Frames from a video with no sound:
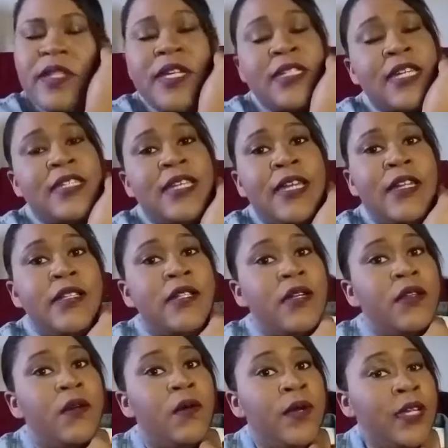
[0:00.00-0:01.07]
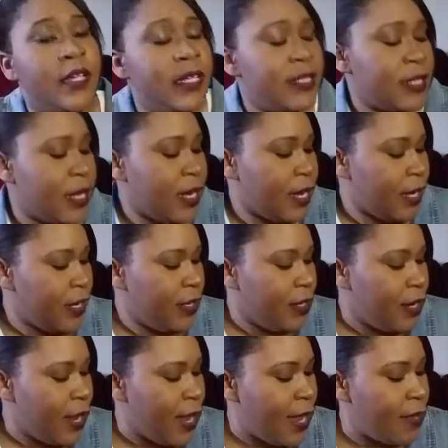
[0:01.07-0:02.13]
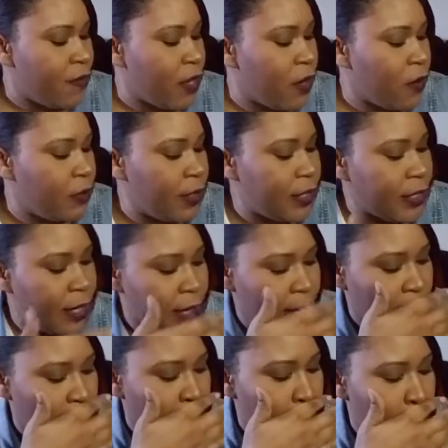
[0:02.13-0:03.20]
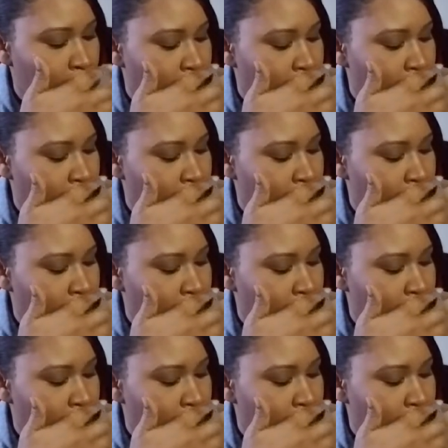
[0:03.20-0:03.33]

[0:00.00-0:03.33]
as I said, is on the oily side, and the only thing